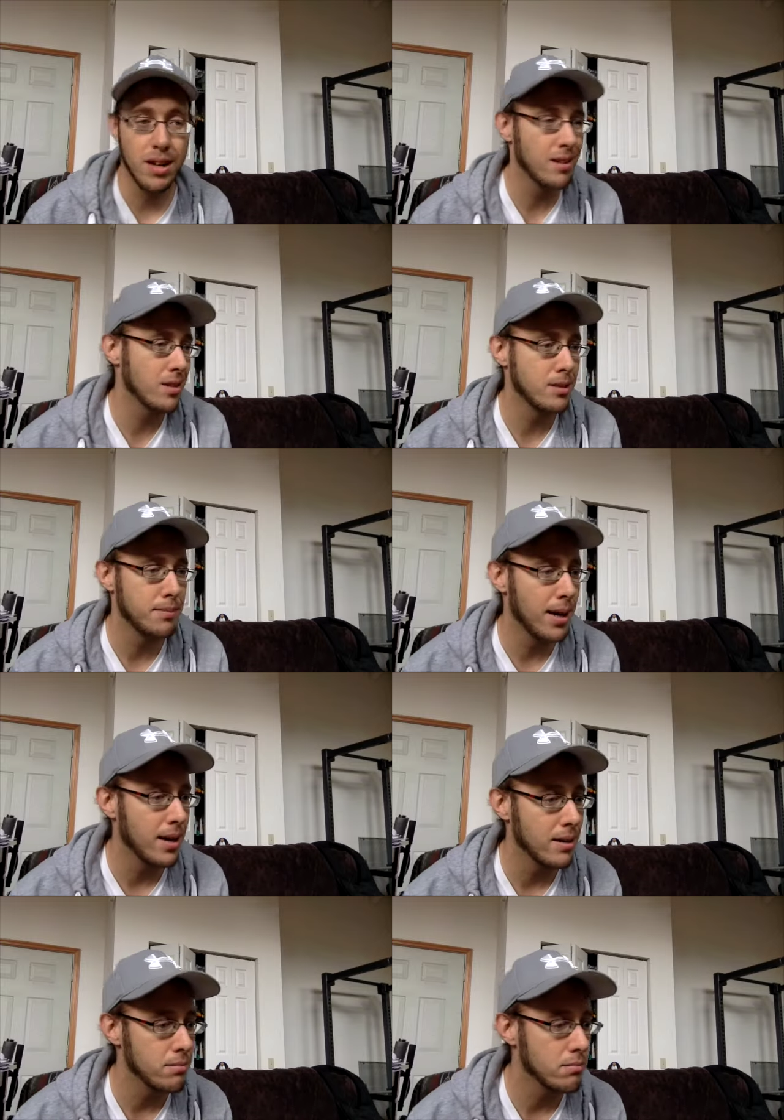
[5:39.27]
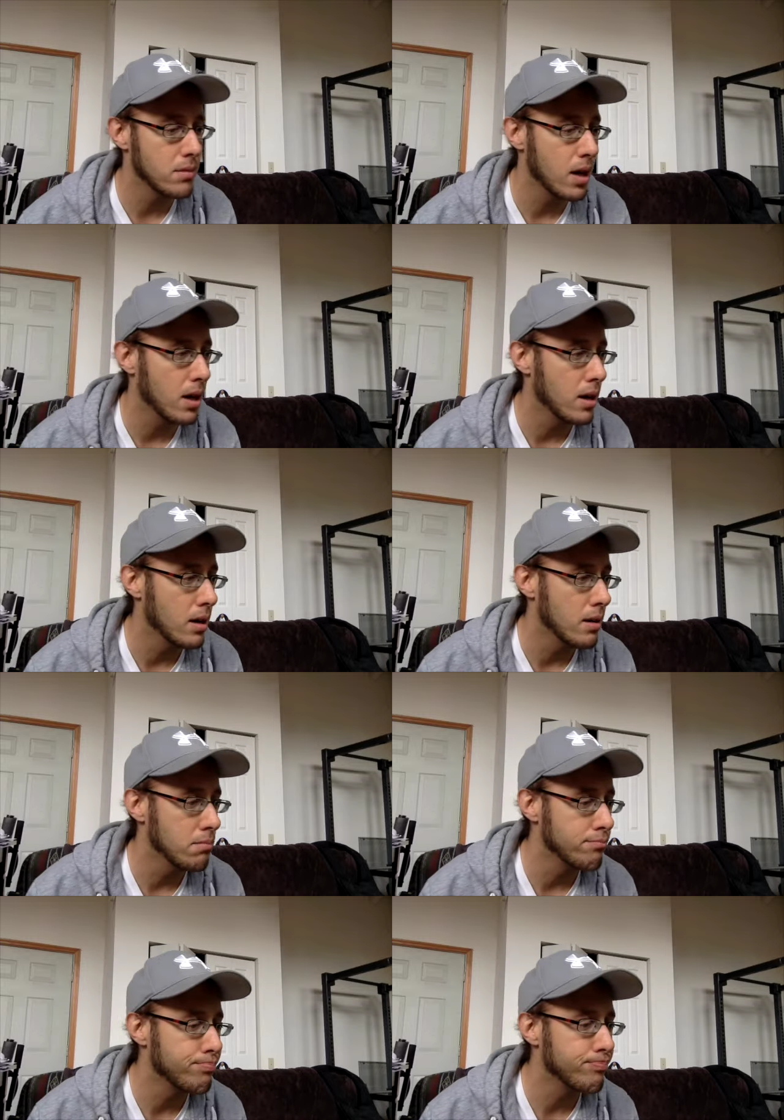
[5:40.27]
I only spent,
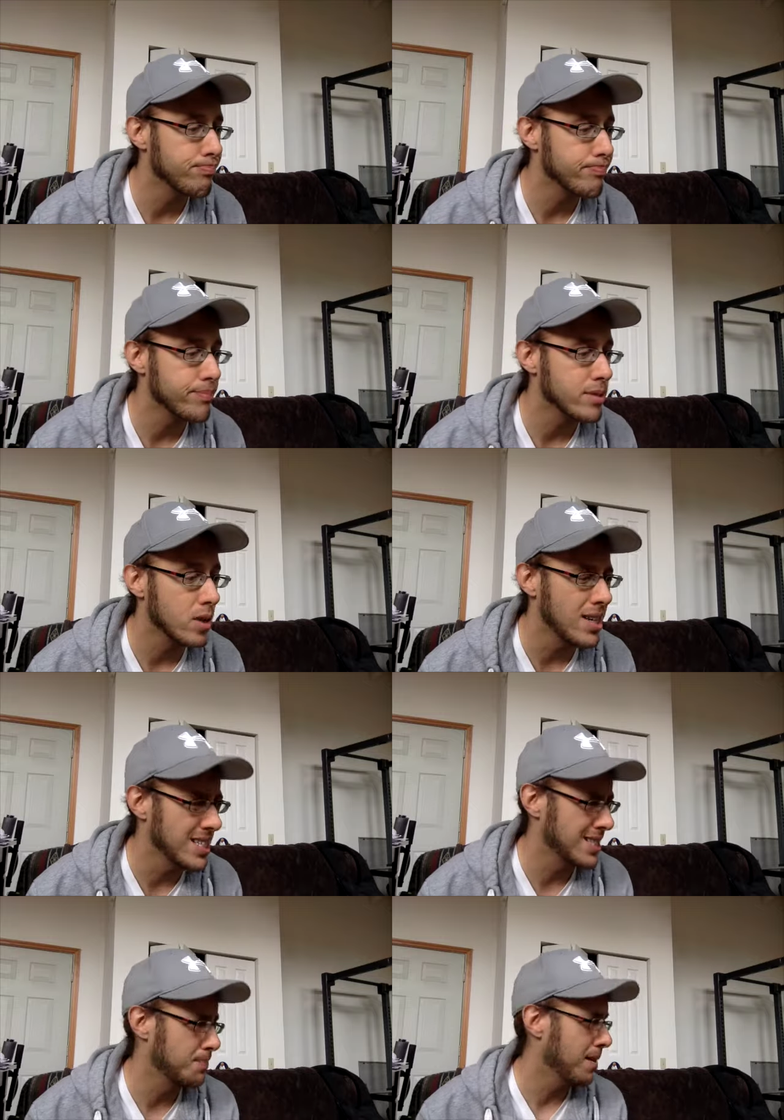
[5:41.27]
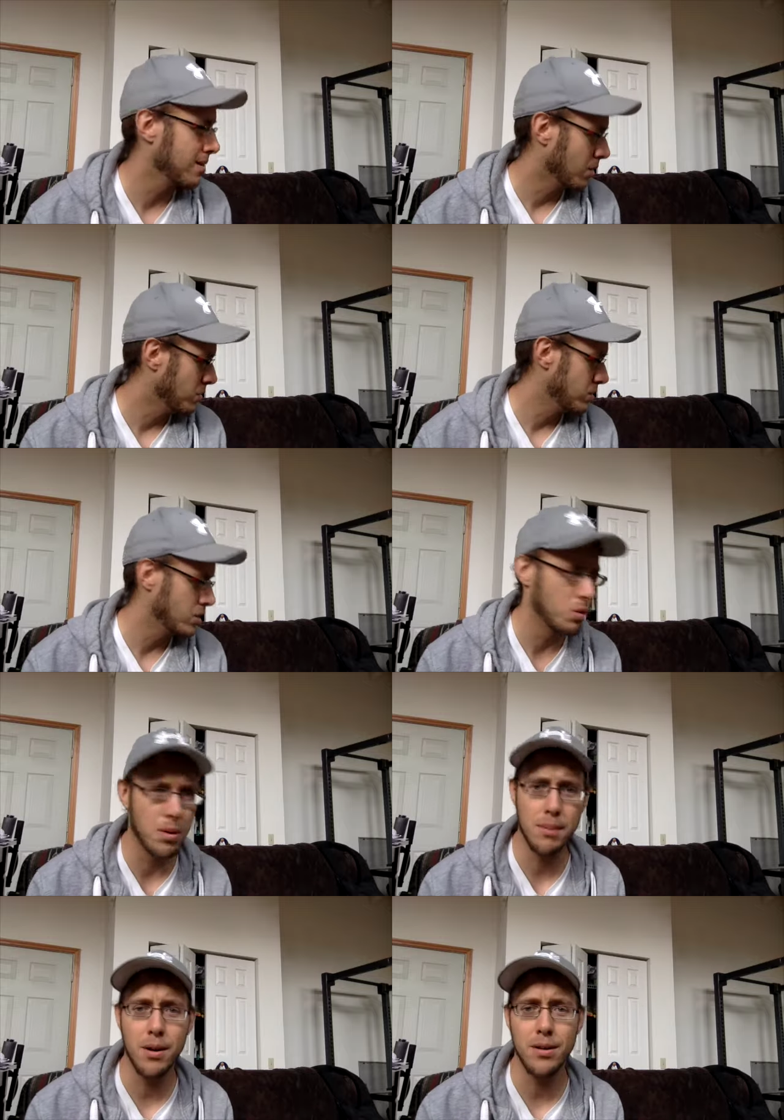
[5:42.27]
I did spend close to
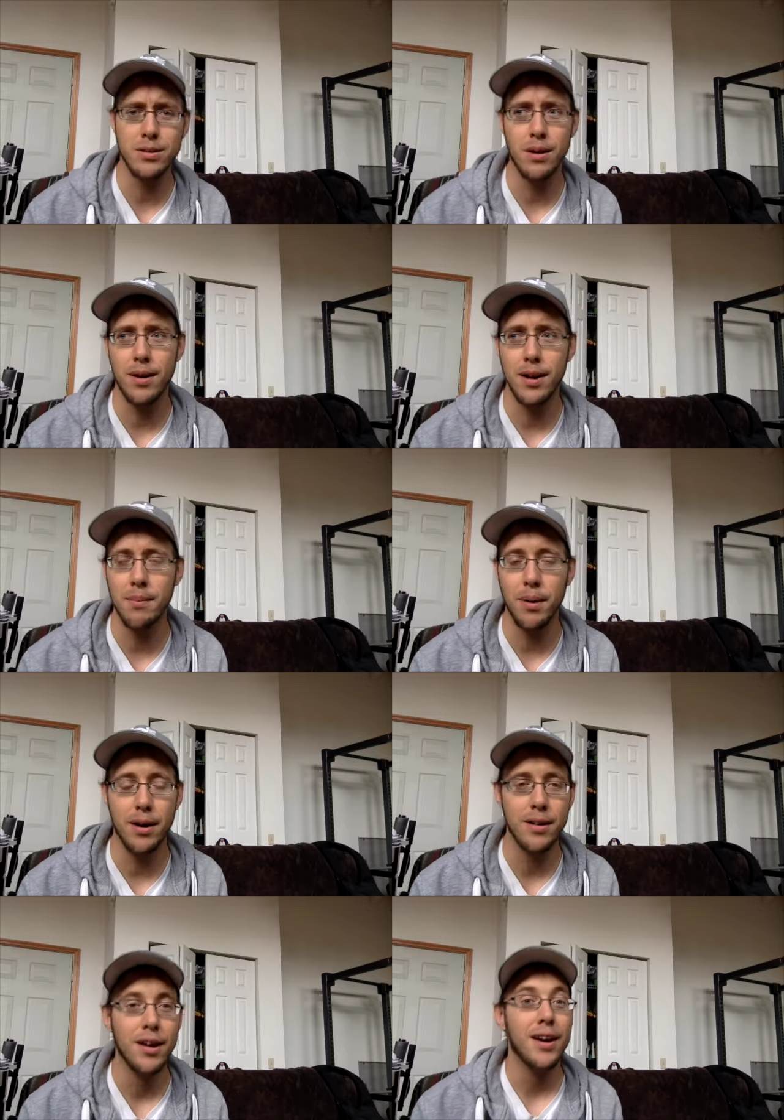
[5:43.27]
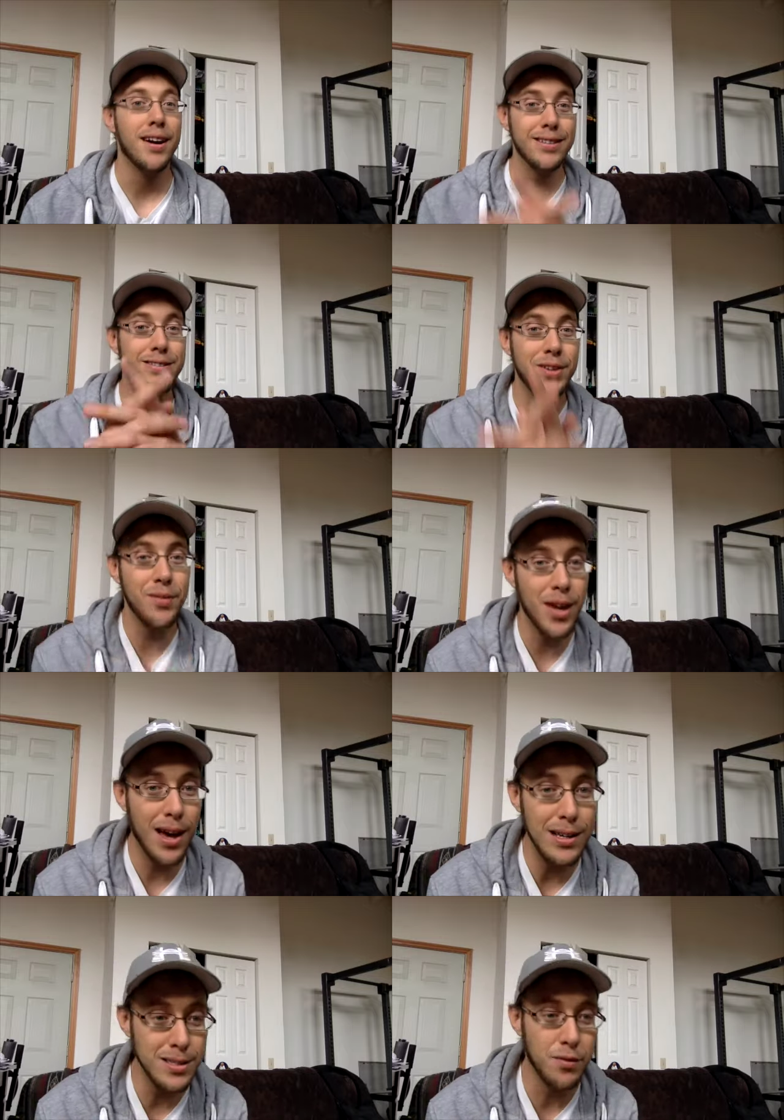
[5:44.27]
$20 already, but, and
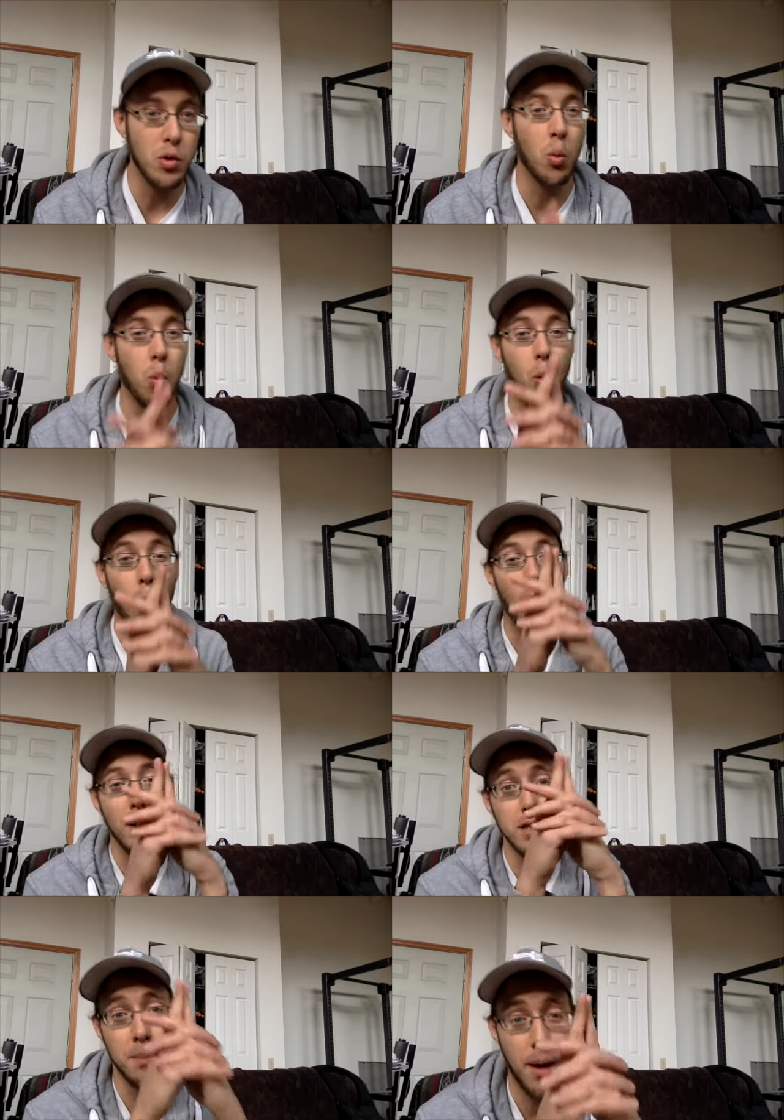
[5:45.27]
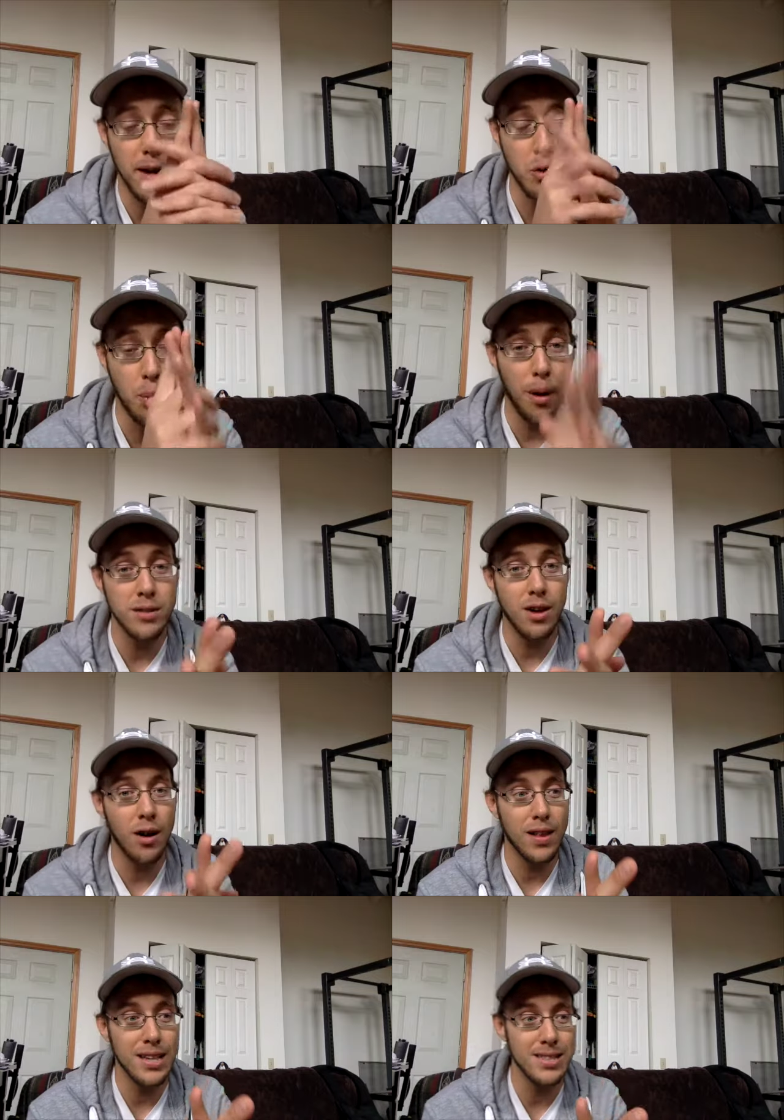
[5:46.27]
CVS, if you were watching my coupon
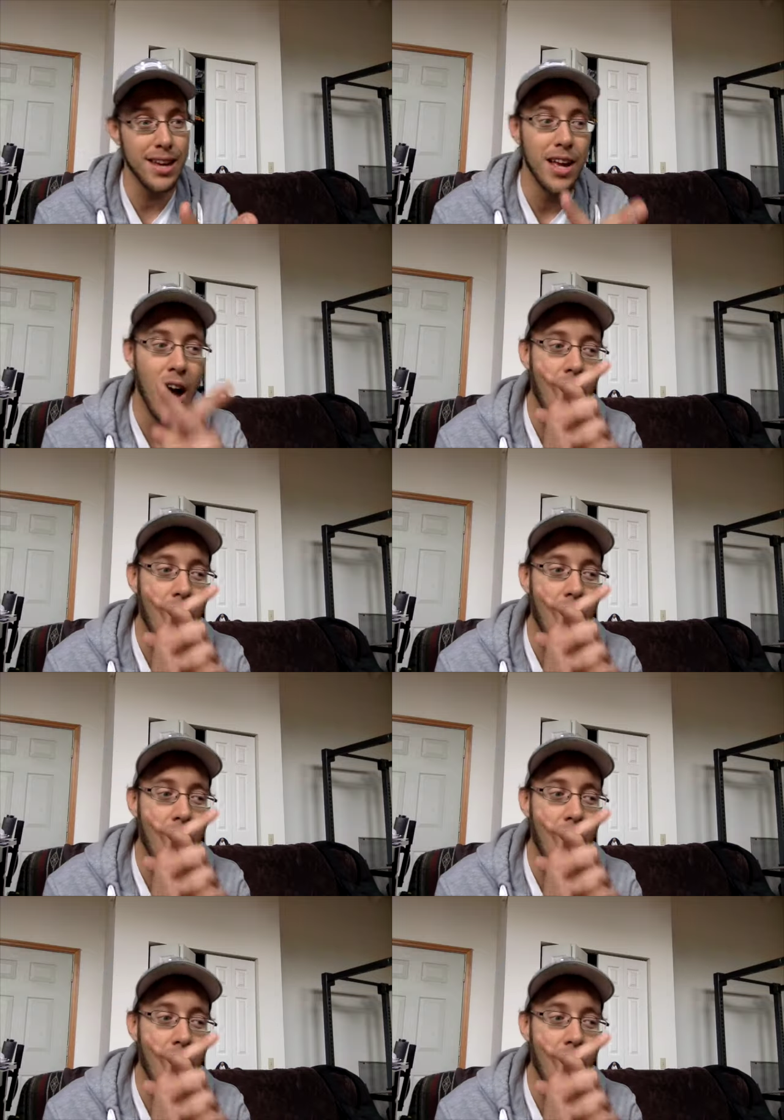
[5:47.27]
talk last night,